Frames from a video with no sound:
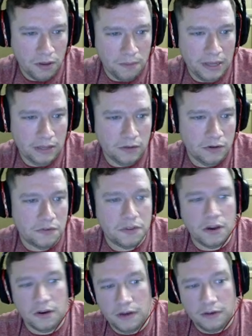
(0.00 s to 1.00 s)
Payload is
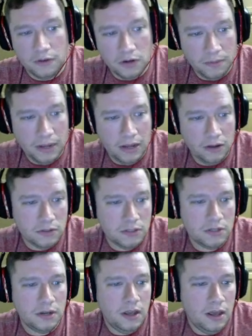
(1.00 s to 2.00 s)
3,500
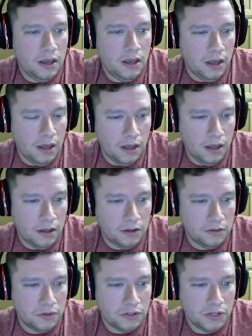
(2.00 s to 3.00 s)
pounds. The
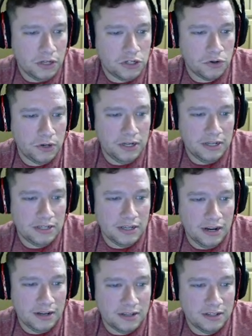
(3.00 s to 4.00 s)
touchscreen
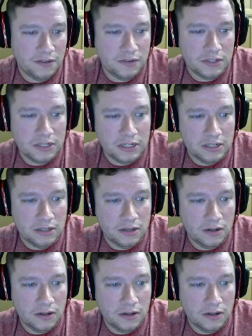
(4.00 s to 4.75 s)
inside is 17